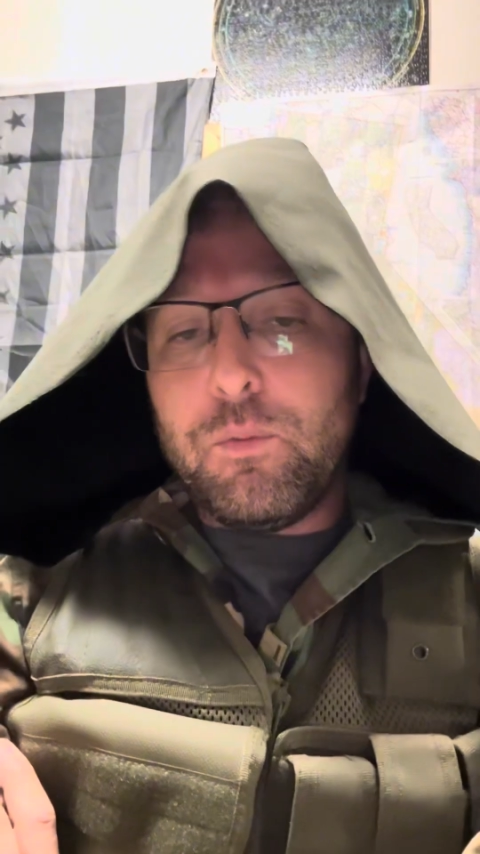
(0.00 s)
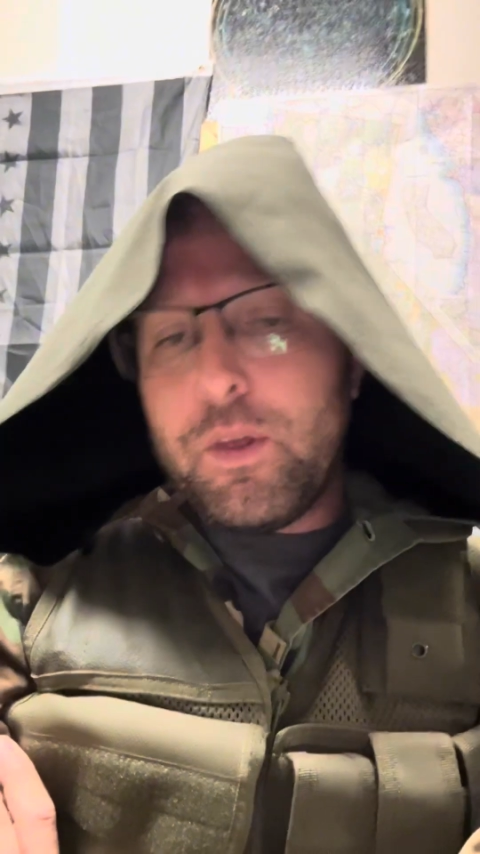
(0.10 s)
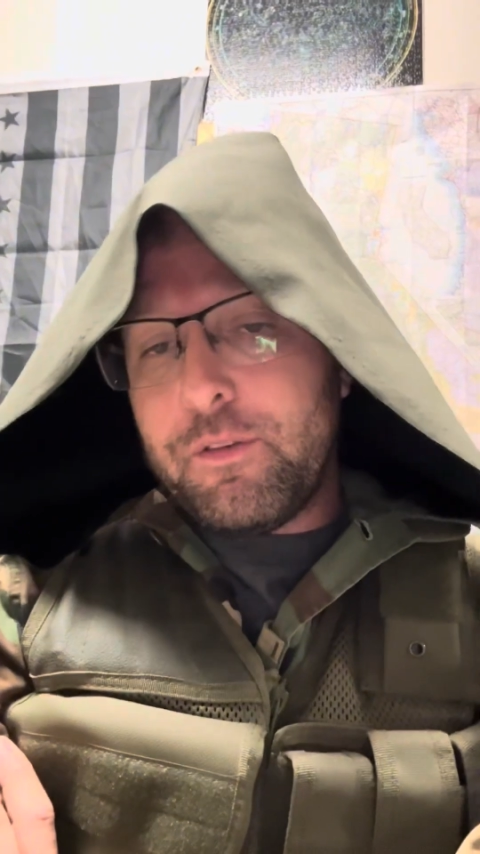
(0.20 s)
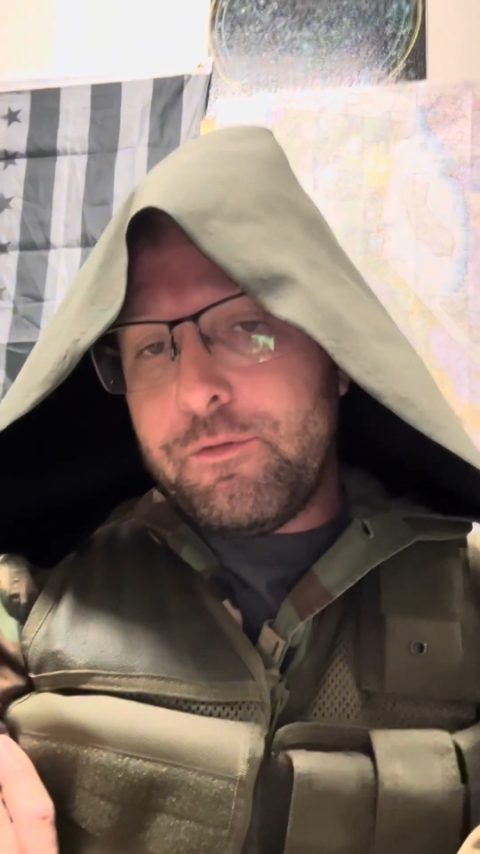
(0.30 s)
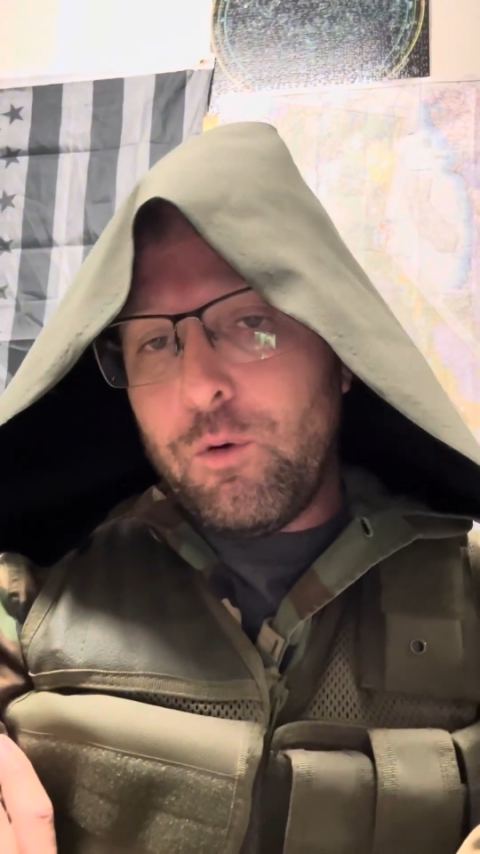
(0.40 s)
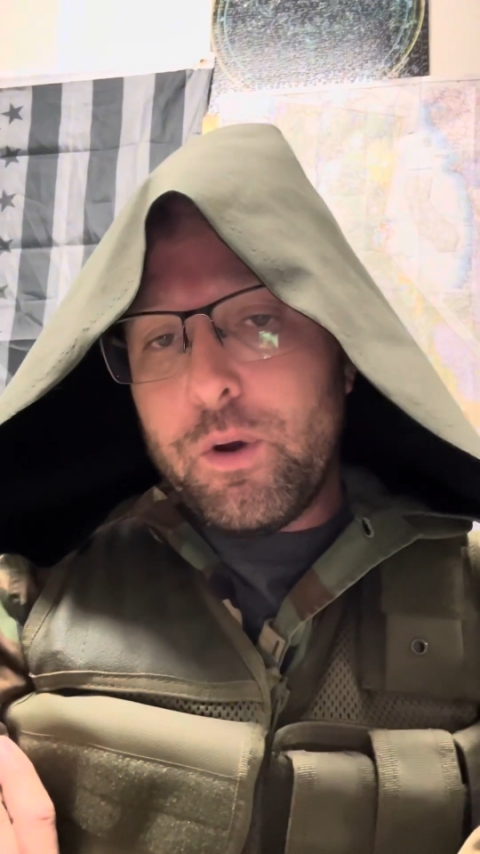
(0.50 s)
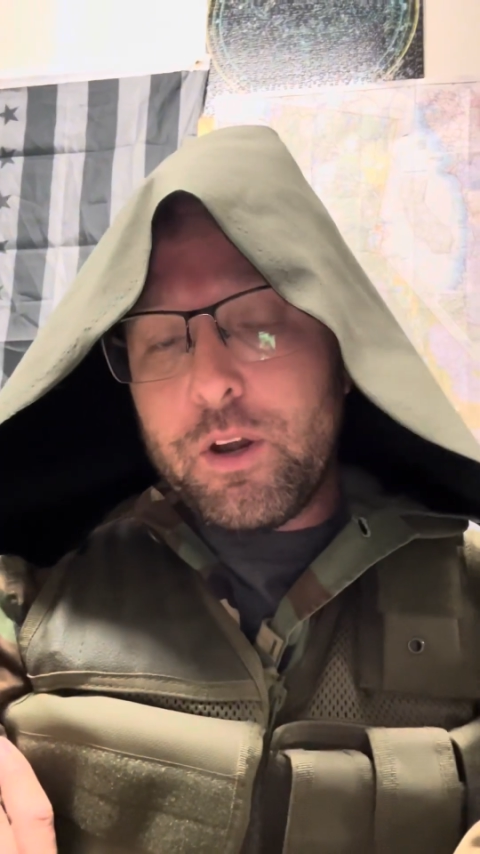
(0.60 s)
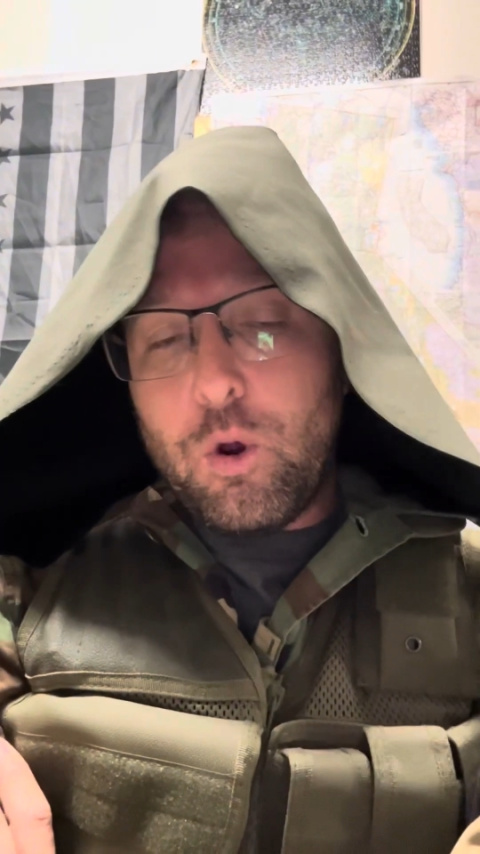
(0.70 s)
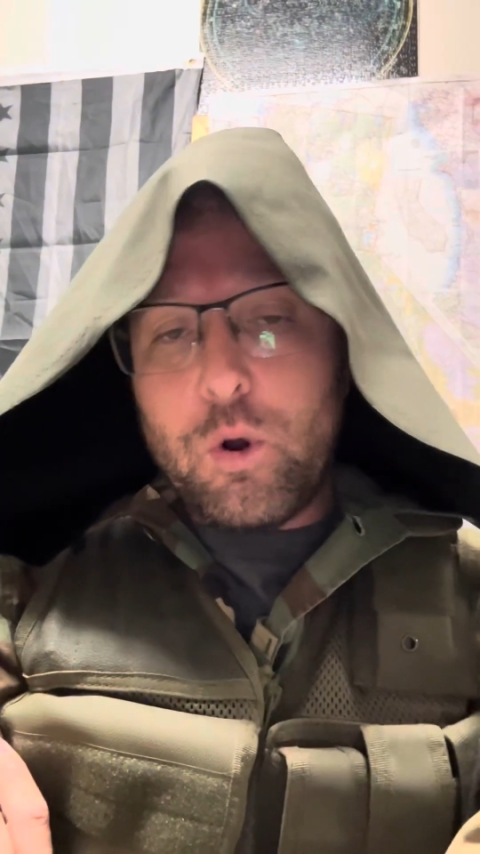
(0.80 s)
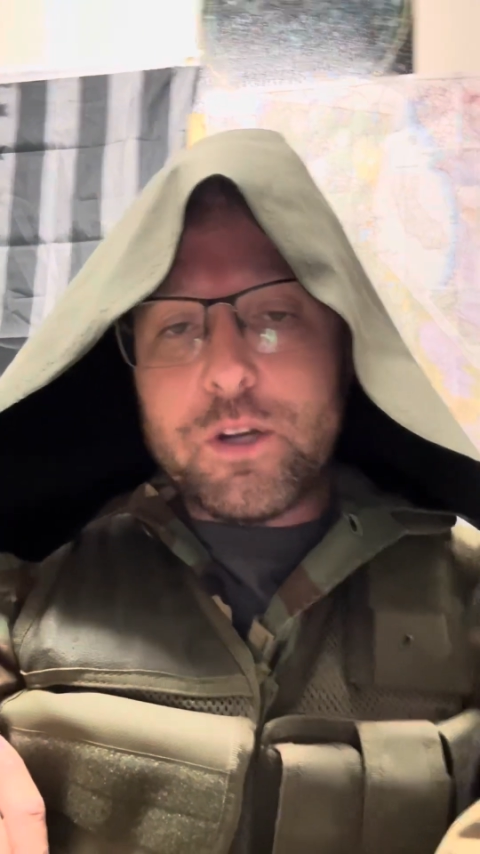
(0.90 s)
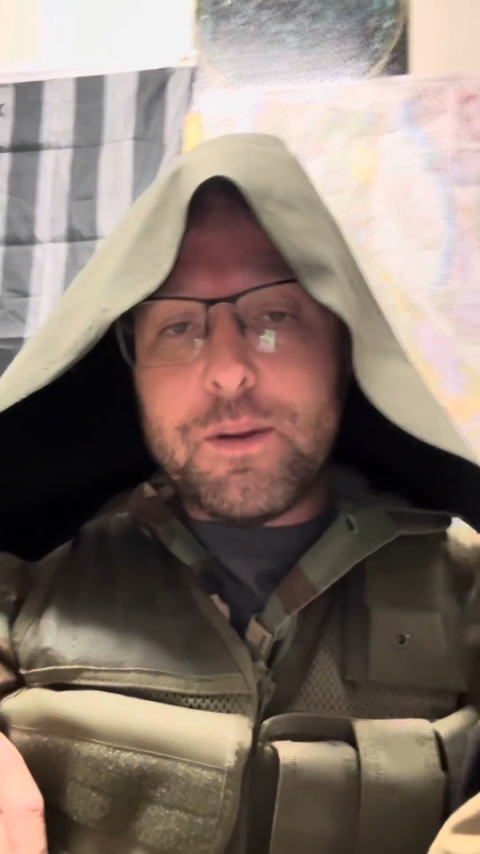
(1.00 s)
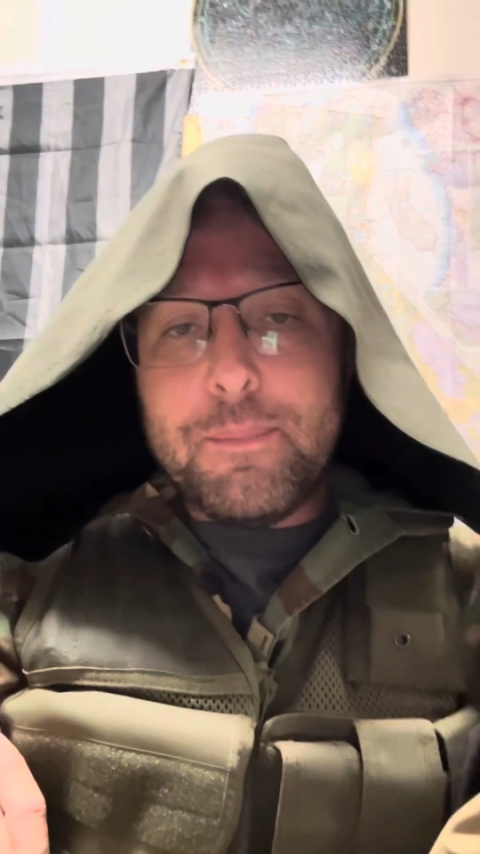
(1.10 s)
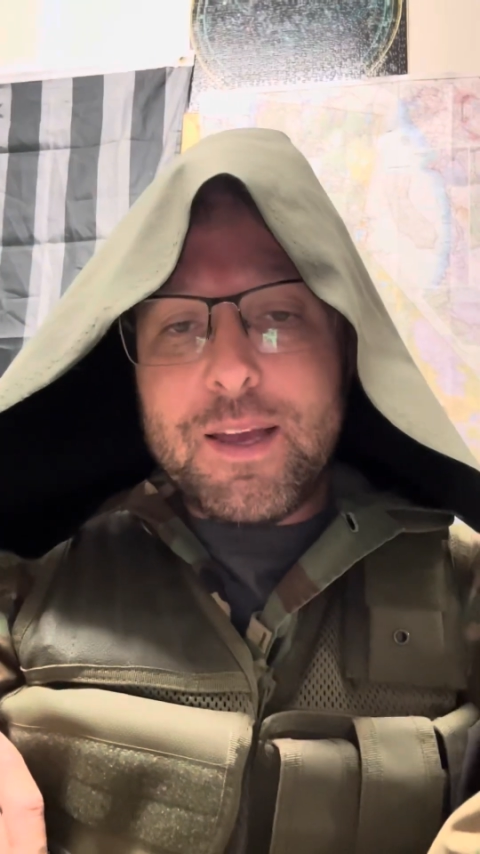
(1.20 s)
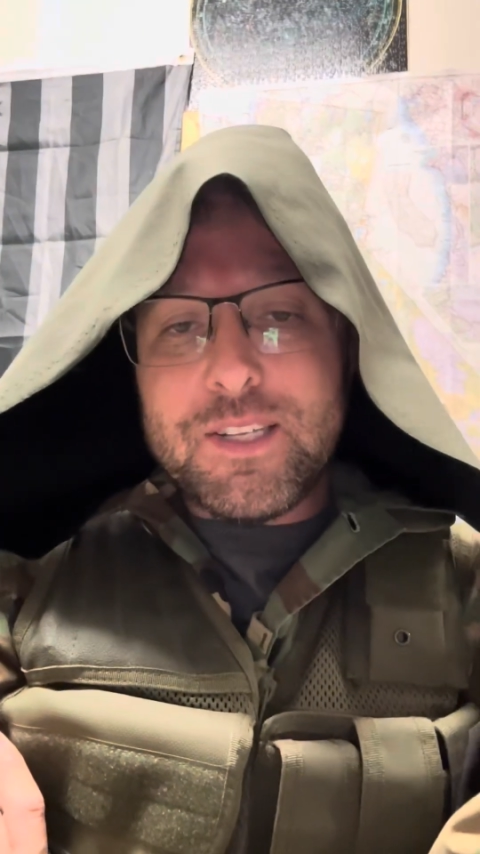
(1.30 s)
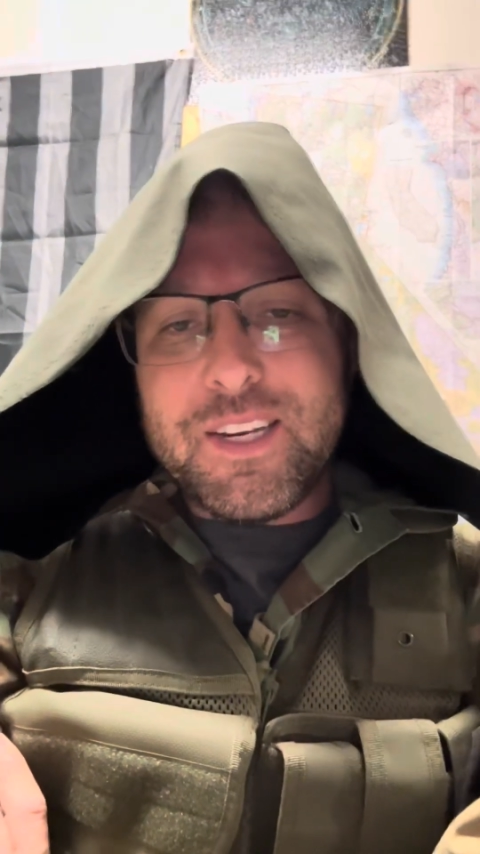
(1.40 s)
whether foreign or
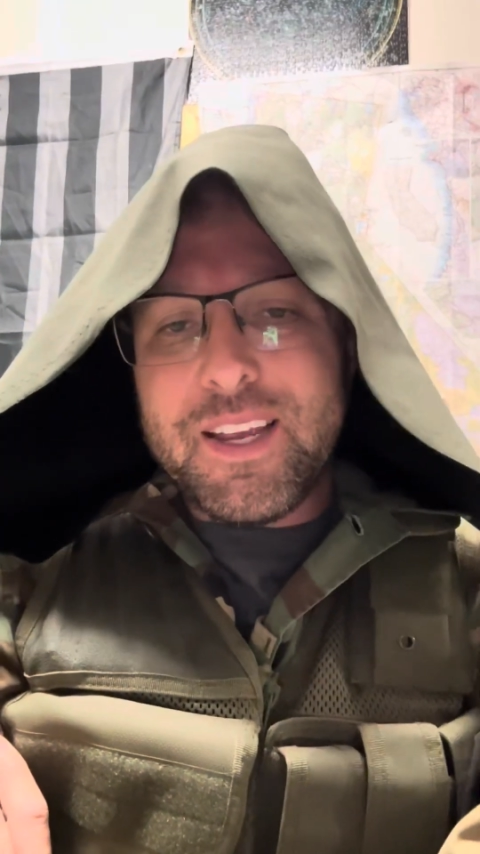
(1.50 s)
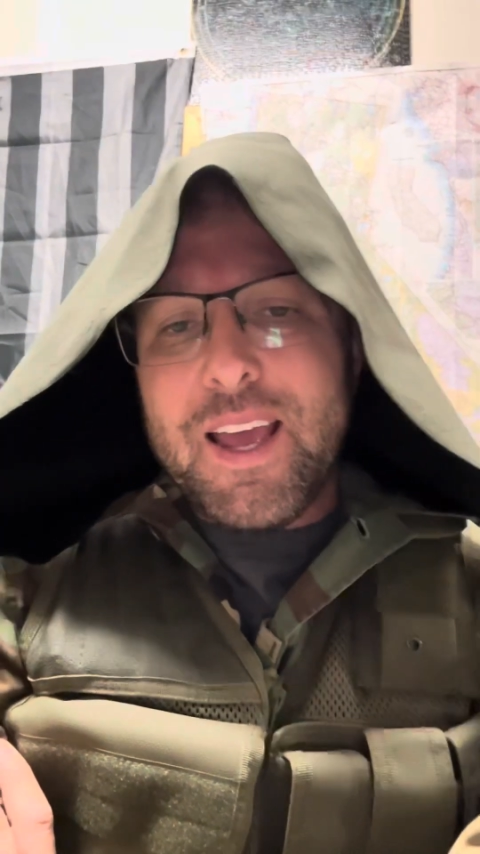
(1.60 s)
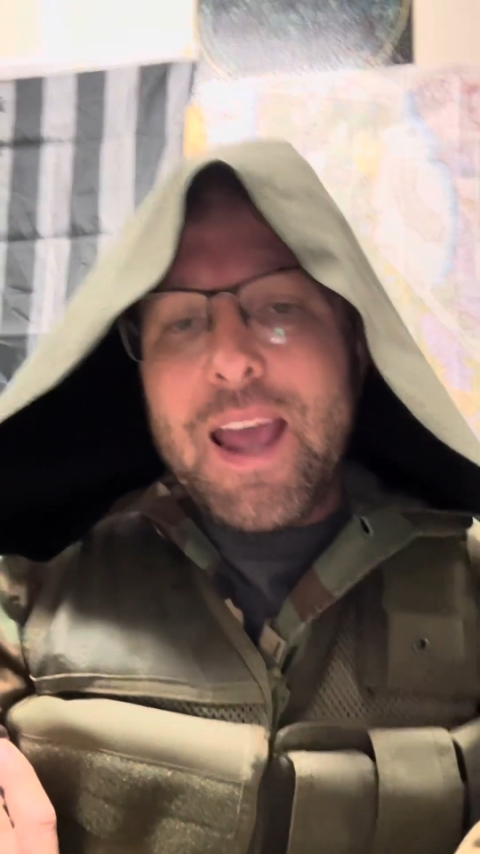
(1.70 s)
domestic,